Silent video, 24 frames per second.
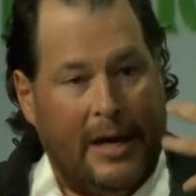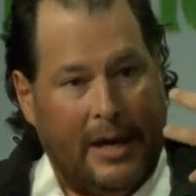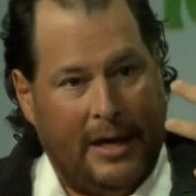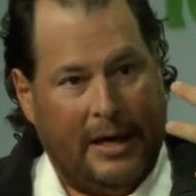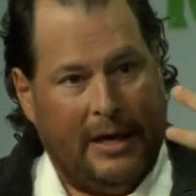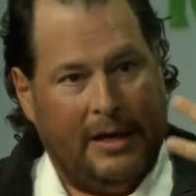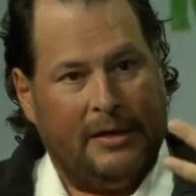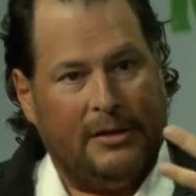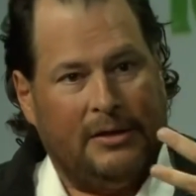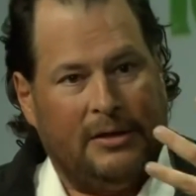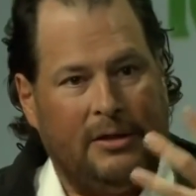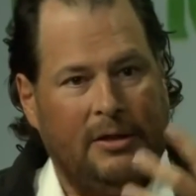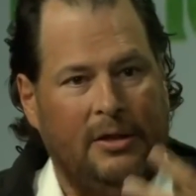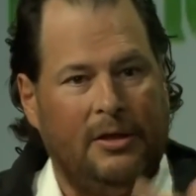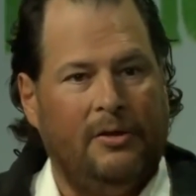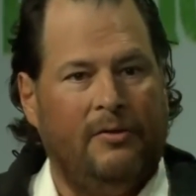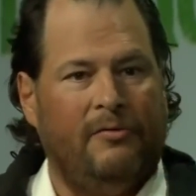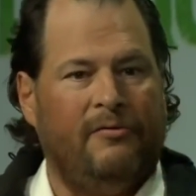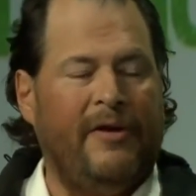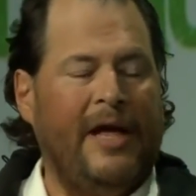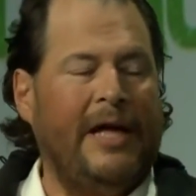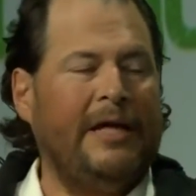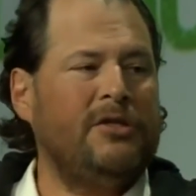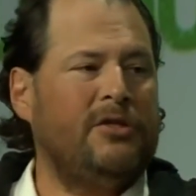and
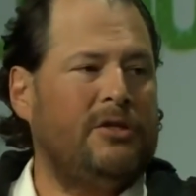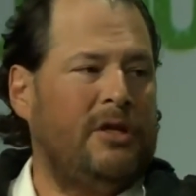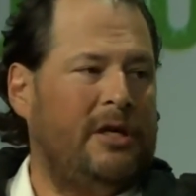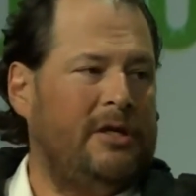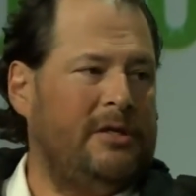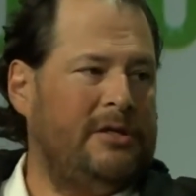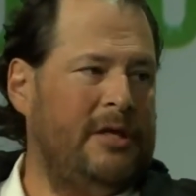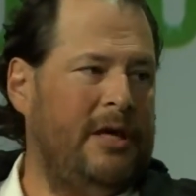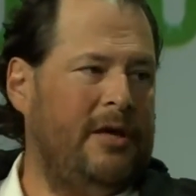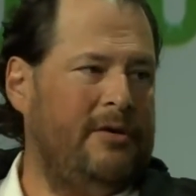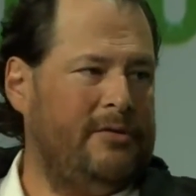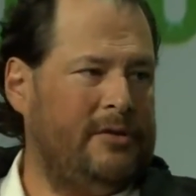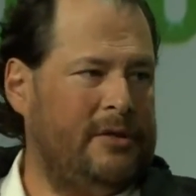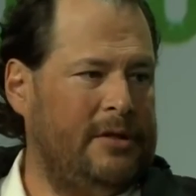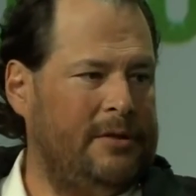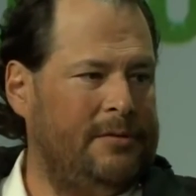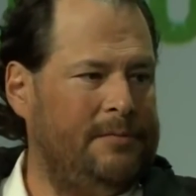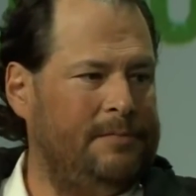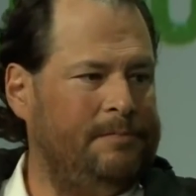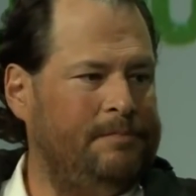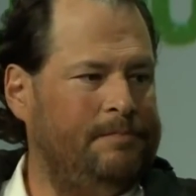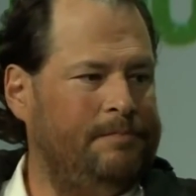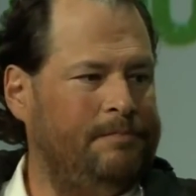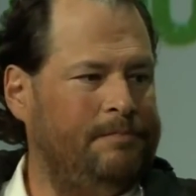to vest ourselves in.